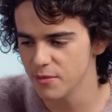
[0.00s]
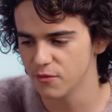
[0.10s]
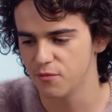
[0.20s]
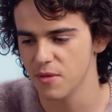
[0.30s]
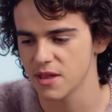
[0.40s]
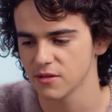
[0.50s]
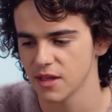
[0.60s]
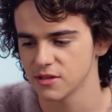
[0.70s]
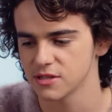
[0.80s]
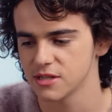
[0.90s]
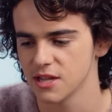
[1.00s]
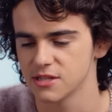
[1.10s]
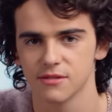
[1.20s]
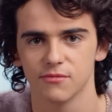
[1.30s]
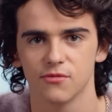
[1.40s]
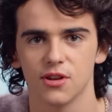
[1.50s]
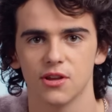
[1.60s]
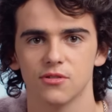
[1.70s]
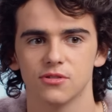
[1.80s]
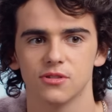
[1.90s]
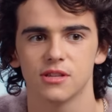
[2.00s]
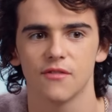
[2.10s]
I've been making like skits and videos and